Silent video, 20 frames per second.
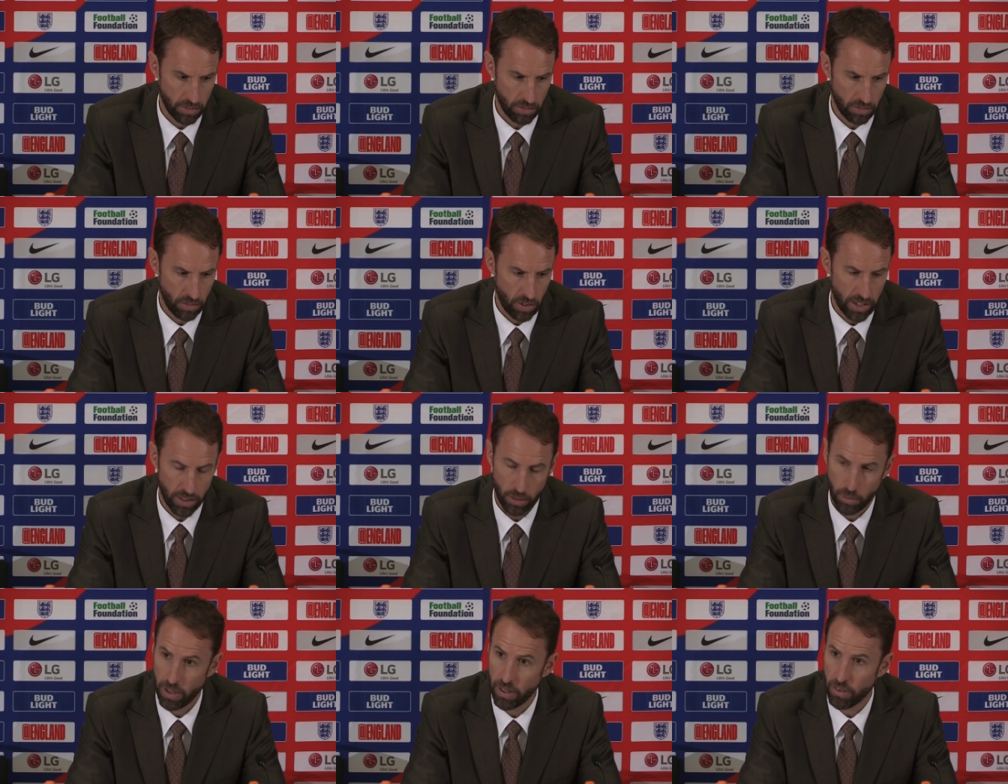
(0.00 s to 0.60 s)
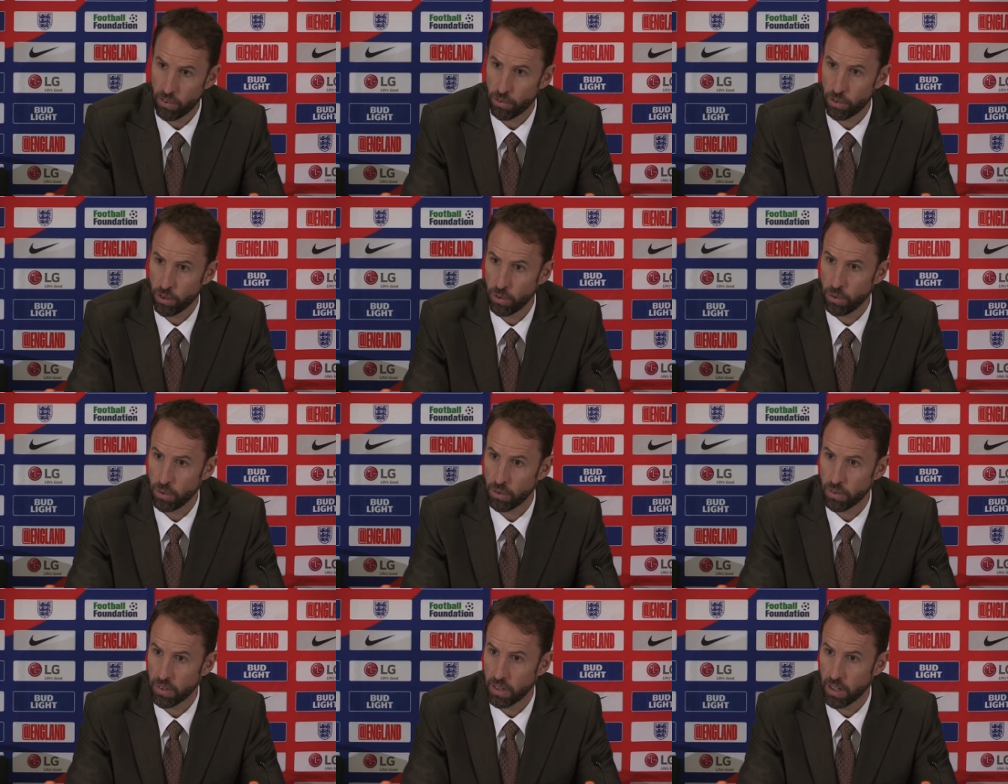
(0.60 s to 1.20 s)
right the way
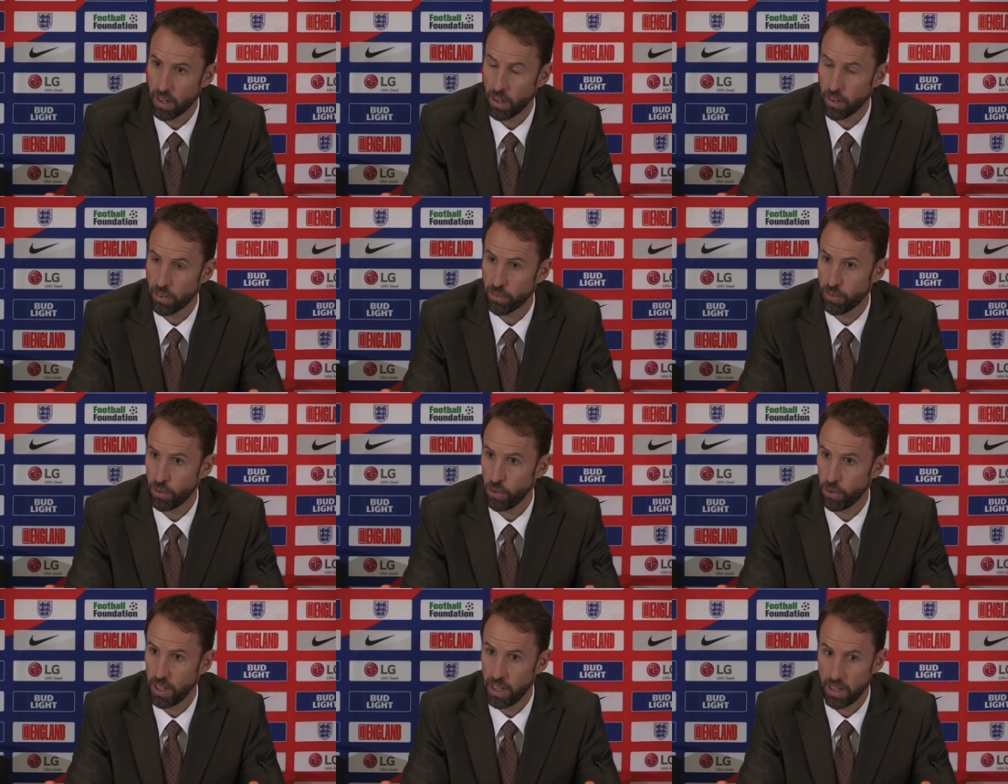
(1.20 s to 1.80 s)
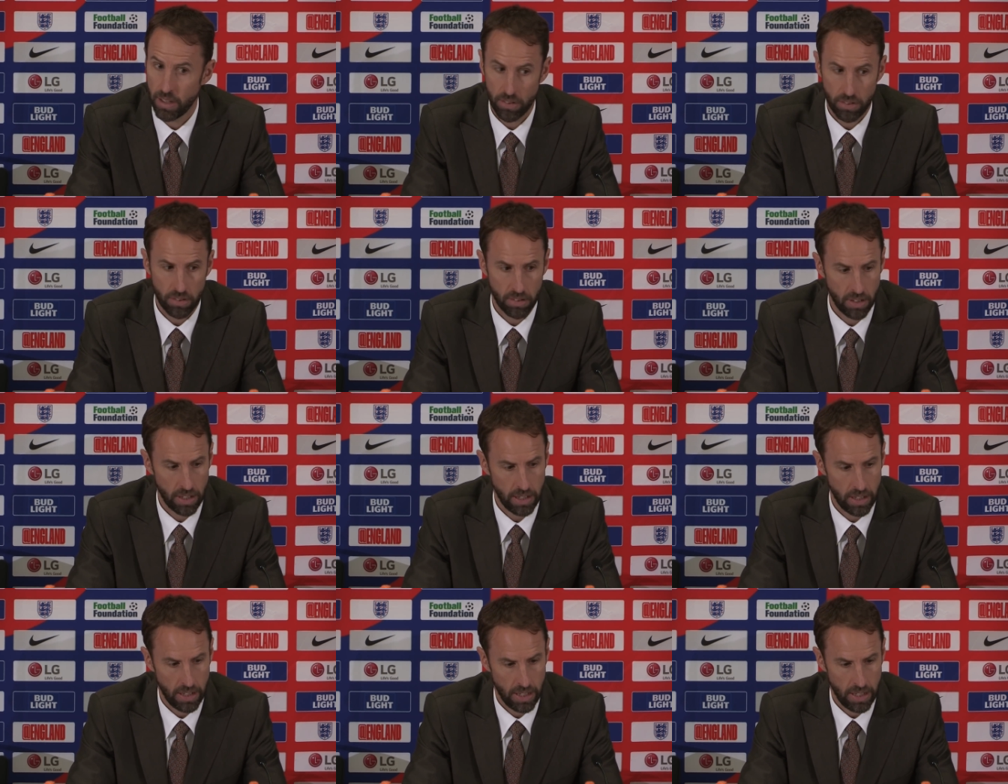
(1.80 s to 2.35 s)
through the last few years,